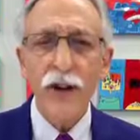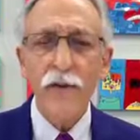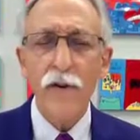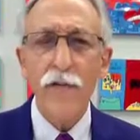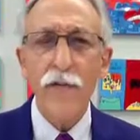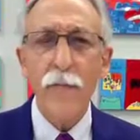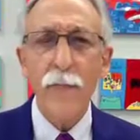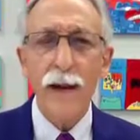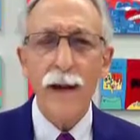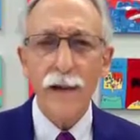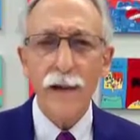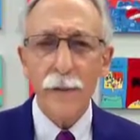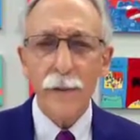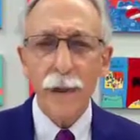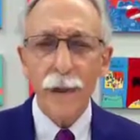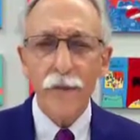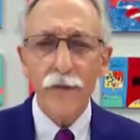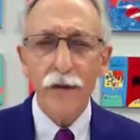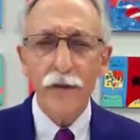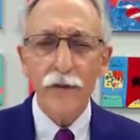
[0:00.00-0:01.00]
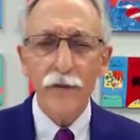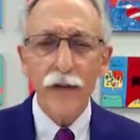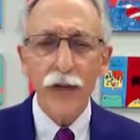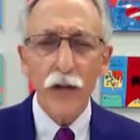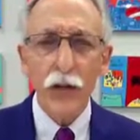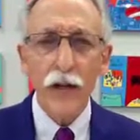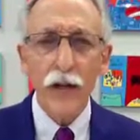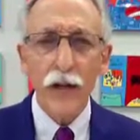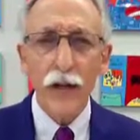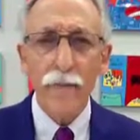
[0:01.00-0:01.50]
from being the member of 2
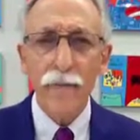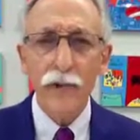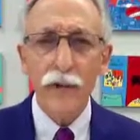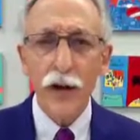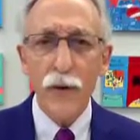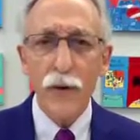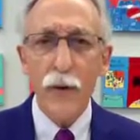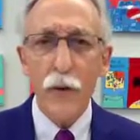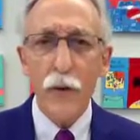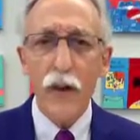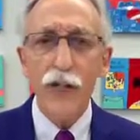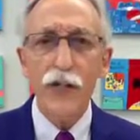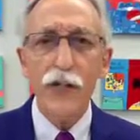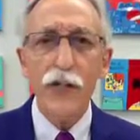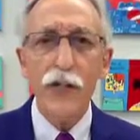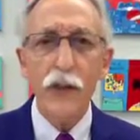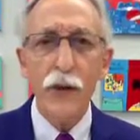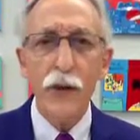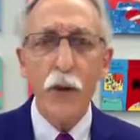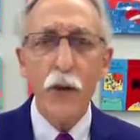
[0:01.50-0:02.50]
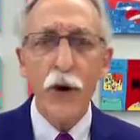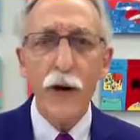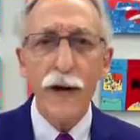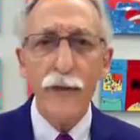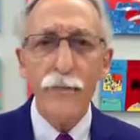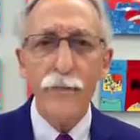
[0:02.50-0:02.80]
clubs no one wants to join?